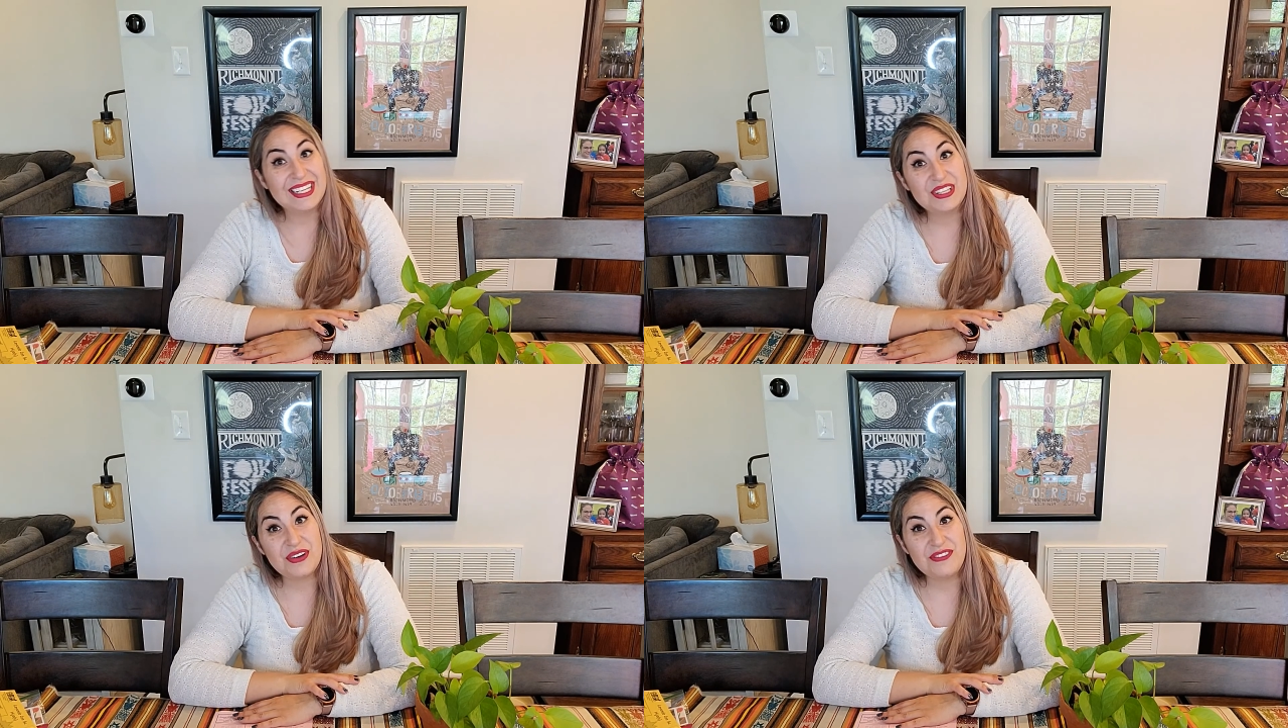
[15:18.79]

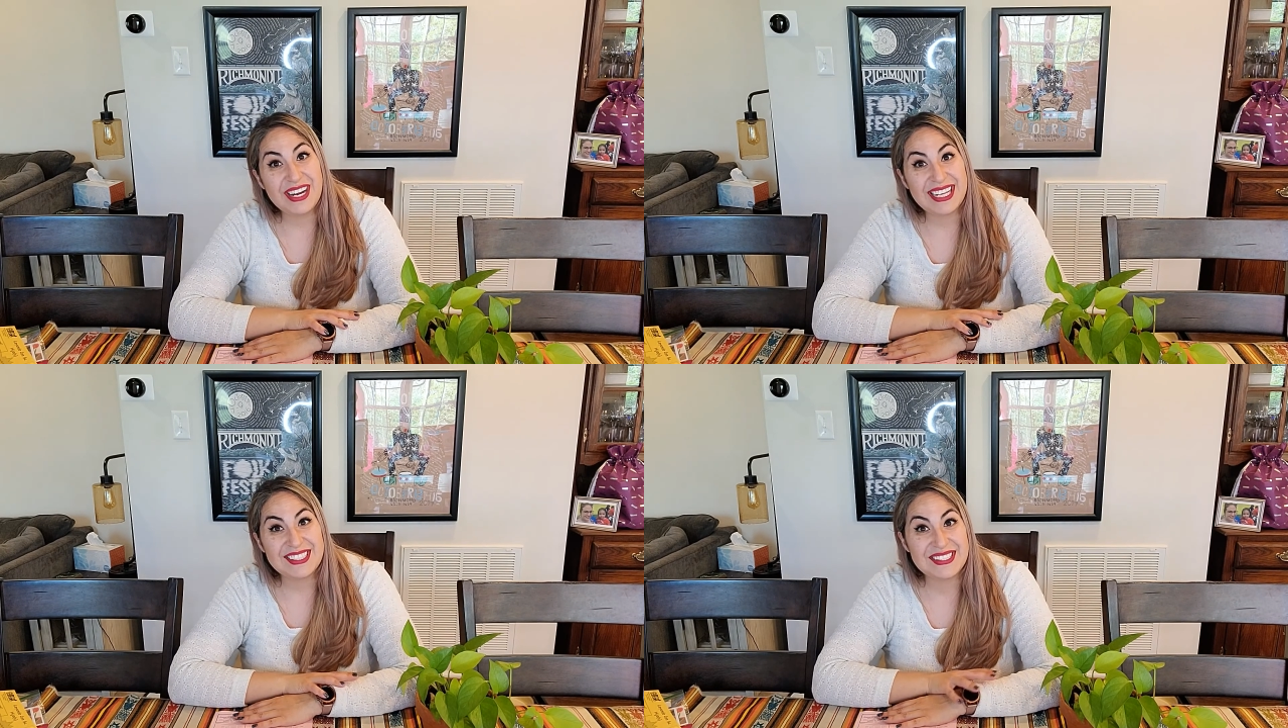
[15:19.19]
Don't
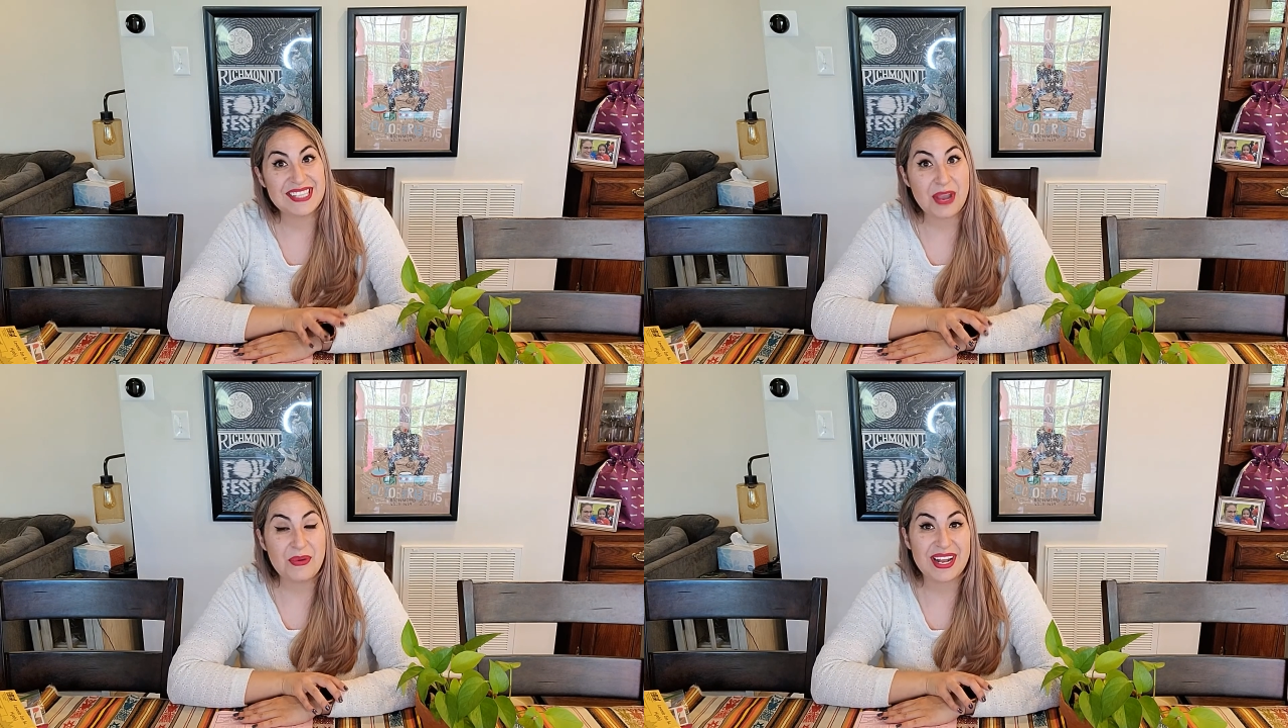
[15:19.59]
forget to
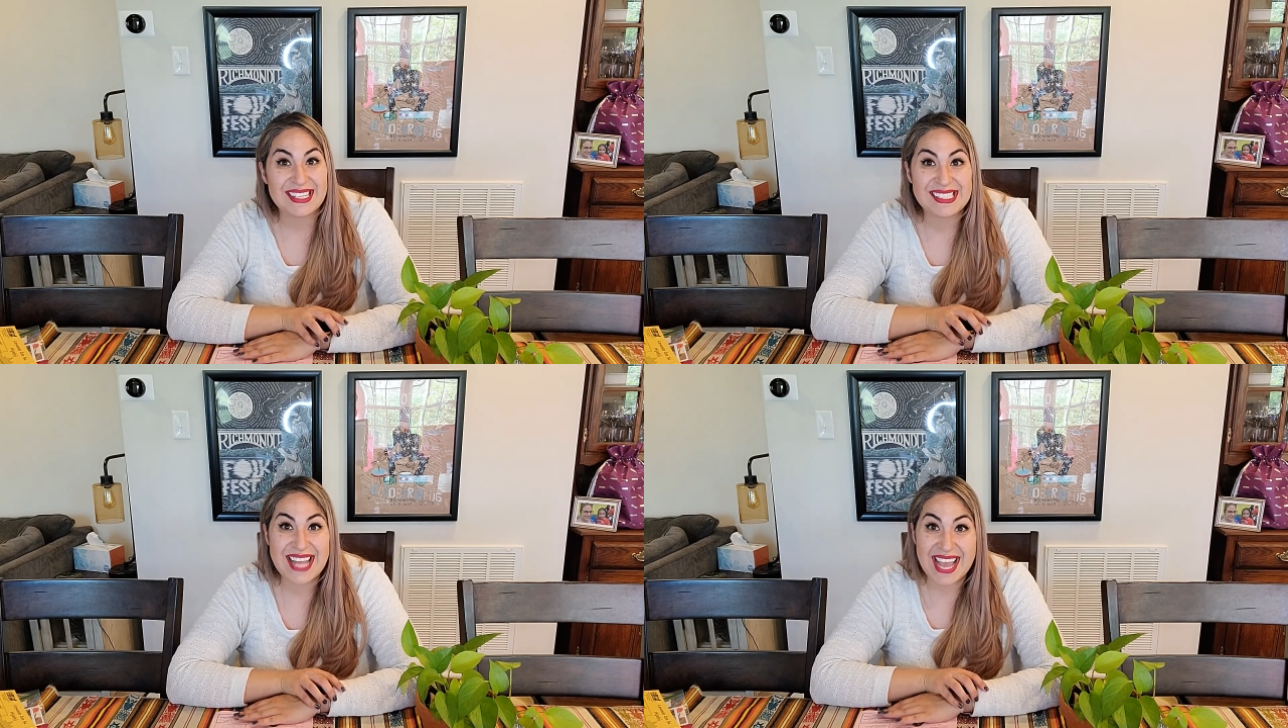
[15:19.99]
stay with
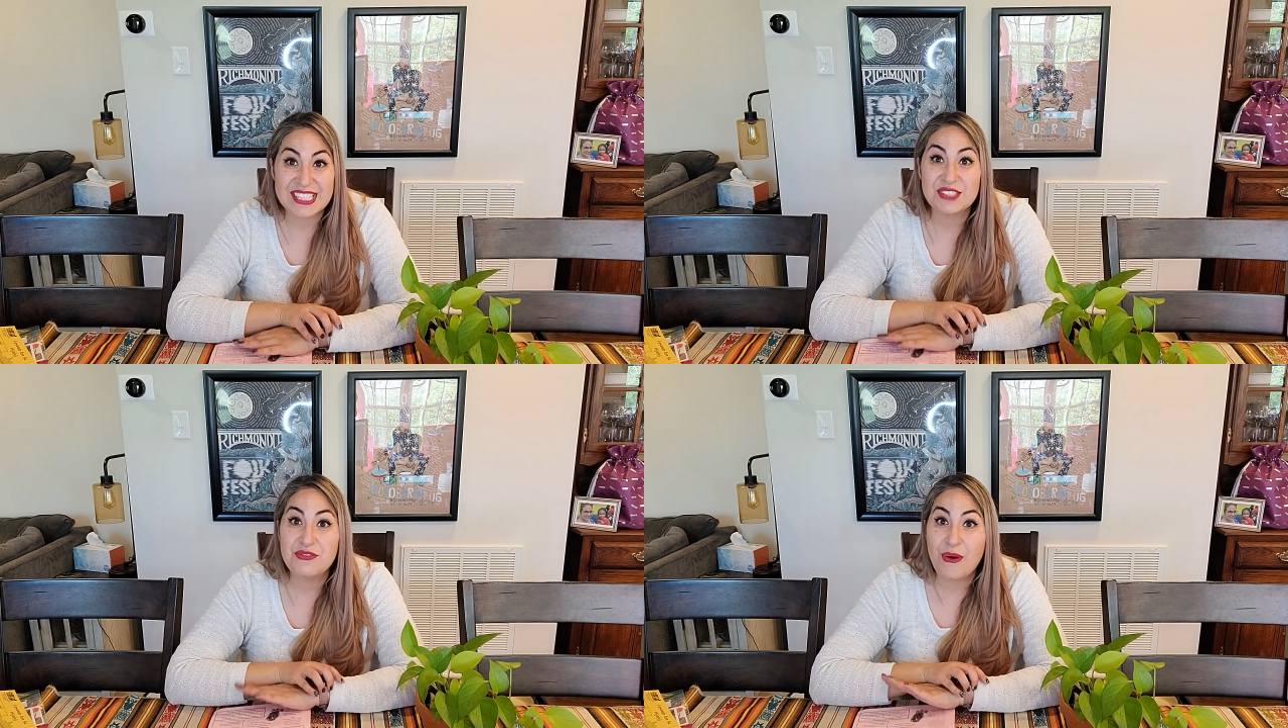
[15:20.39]
us
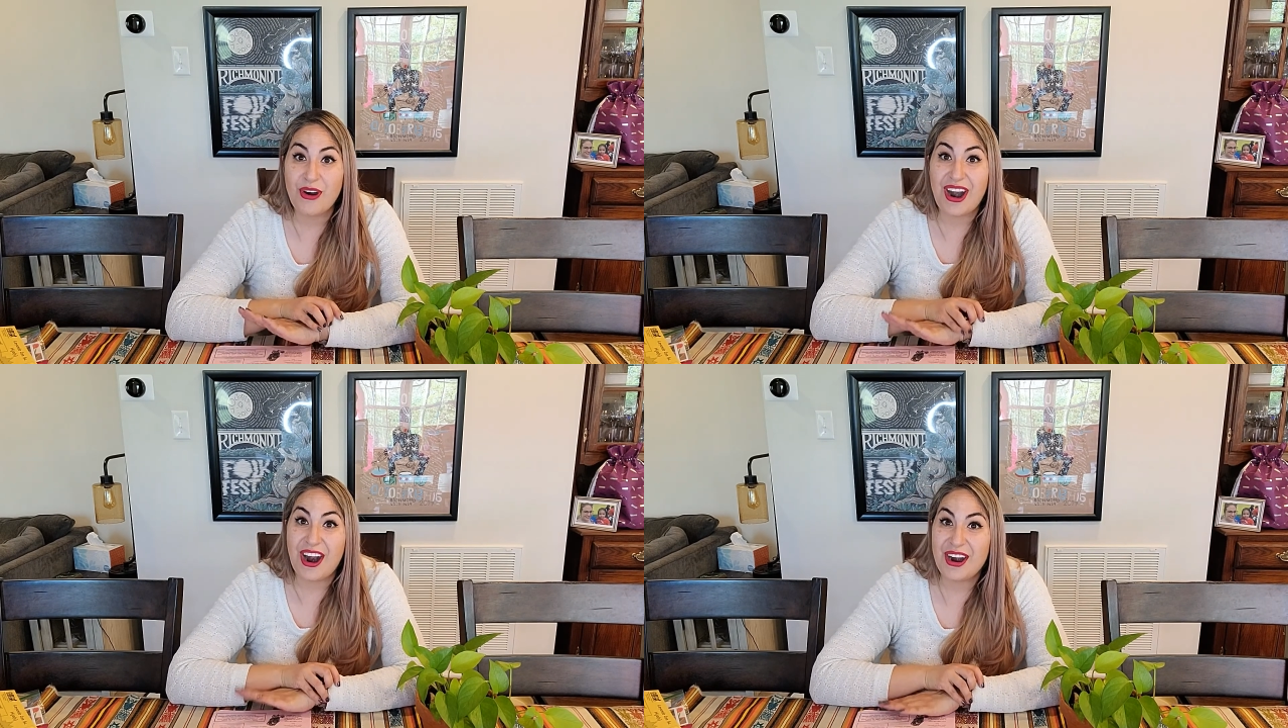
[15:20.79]
next for
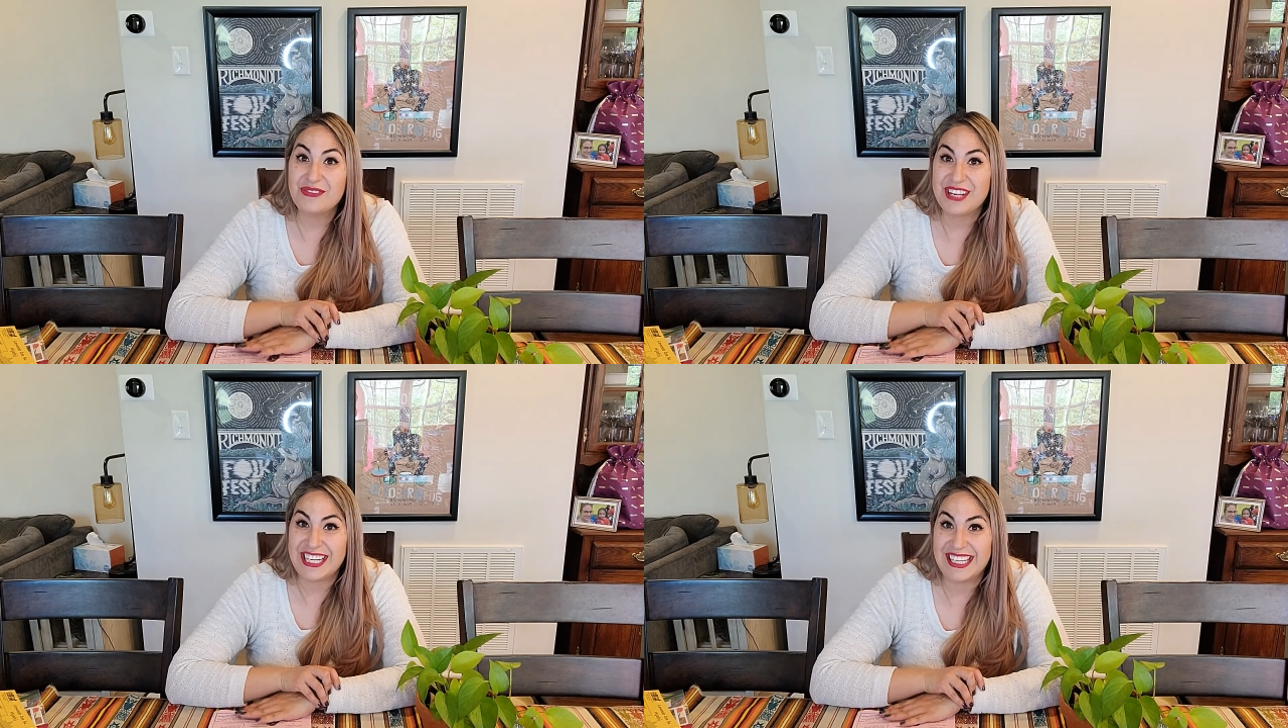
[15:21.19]
our
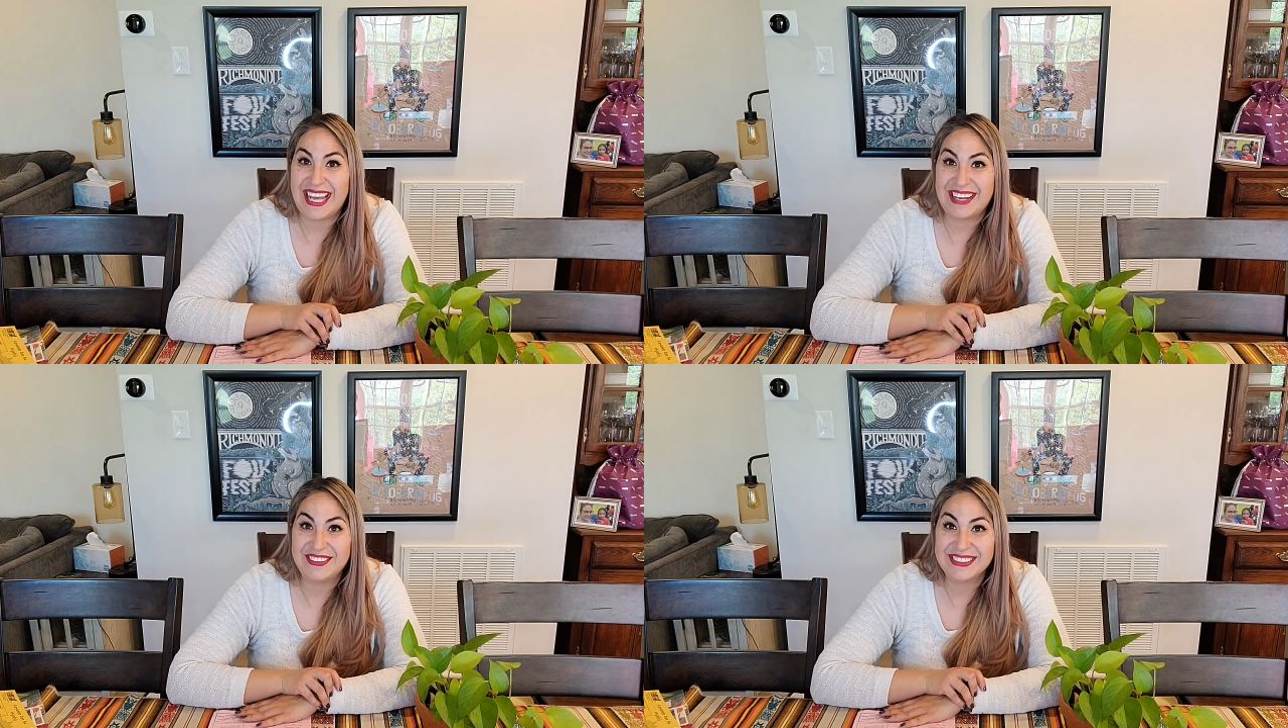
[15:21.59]
read
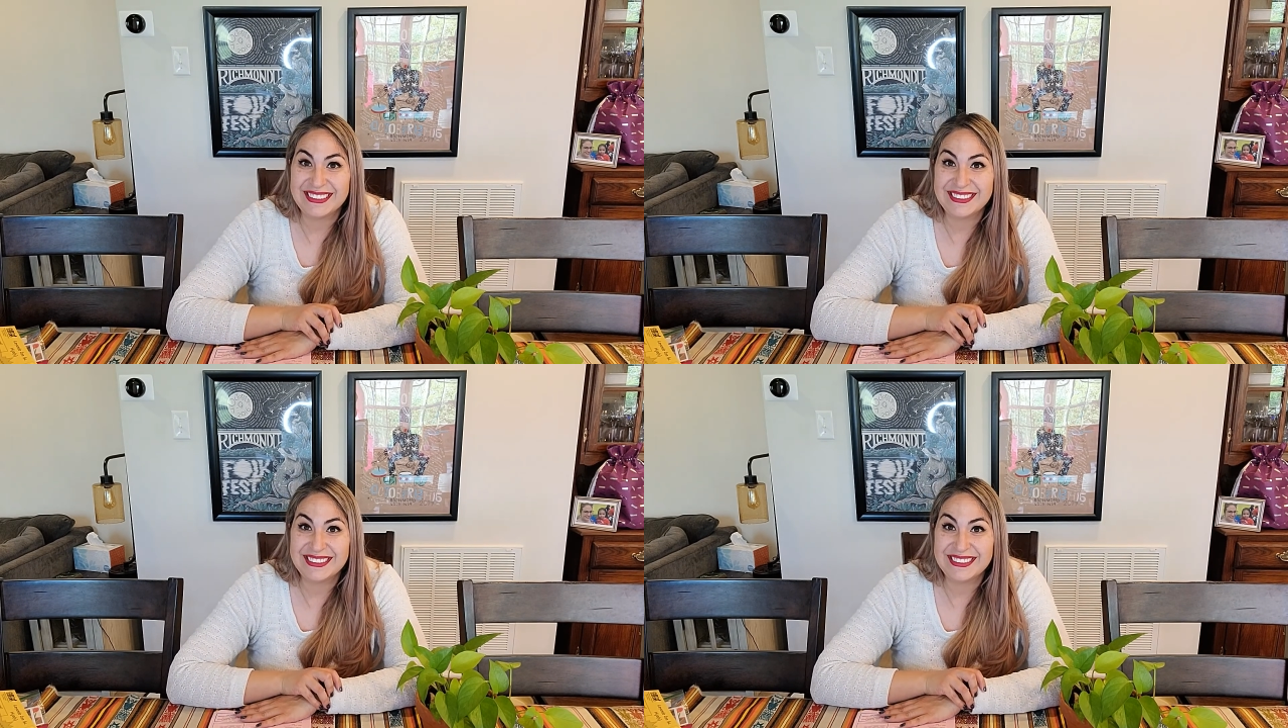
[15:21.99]
aloud.